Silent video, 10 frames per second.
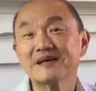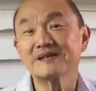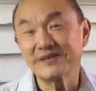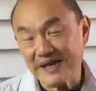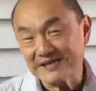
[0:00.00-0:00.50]

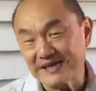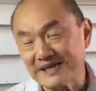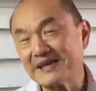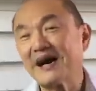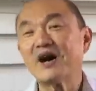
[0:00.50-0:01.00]
So that's
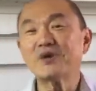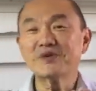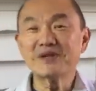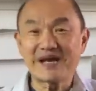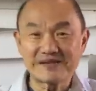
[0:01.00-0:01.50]
it. I hope
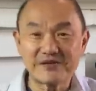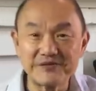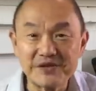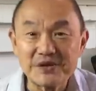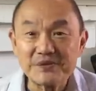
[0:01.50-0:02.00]
you liked the
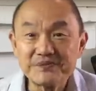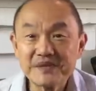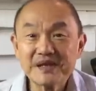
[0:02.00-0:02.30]
review.